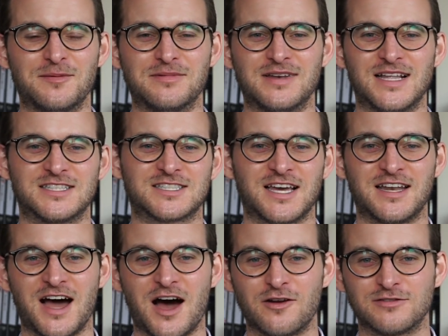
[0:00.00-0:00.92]
Let's get
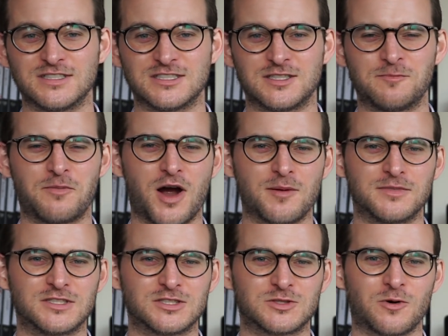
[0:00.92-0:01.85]
out of this
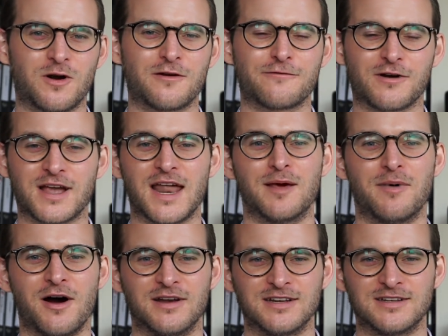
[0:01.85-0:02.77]
department store, forget
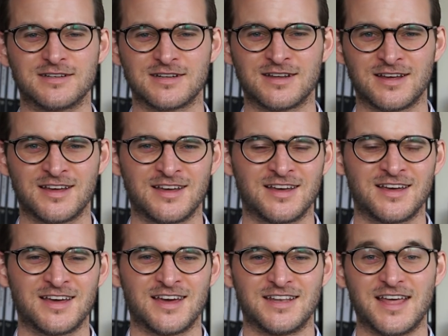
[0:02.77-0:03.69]
about it.
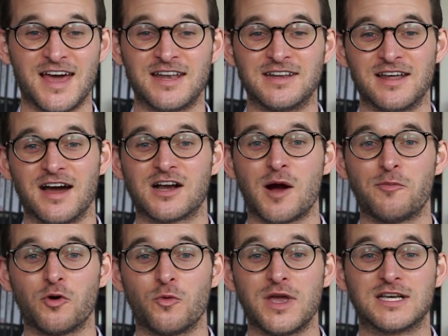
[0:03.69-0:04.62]
Then a
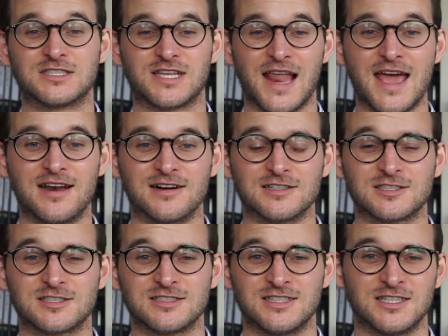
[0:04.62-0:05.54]
couple weeks later,
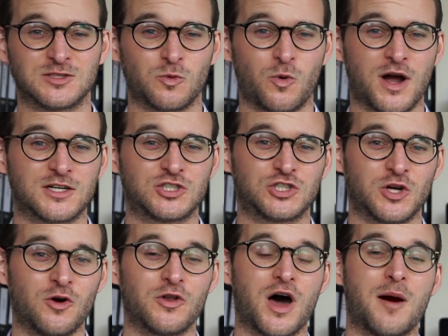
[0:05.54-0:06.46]
this watch
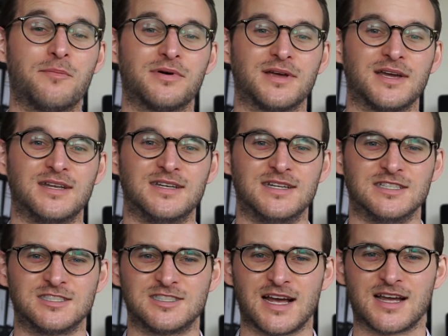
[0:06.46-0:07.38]
showed up in
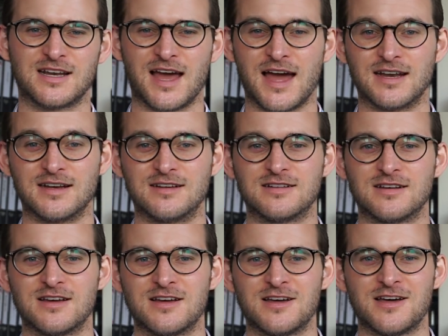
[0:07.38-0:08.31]
this second-hand
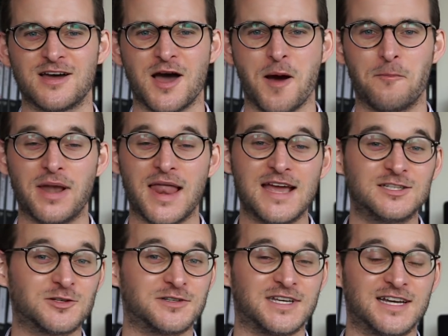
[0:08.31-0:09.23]
place
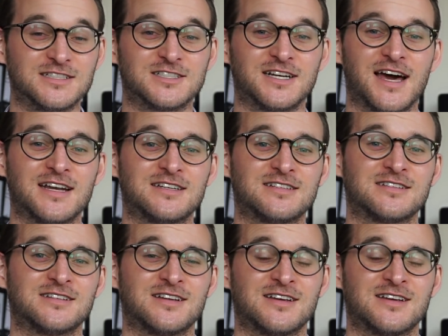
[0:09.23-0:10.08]
on the internet.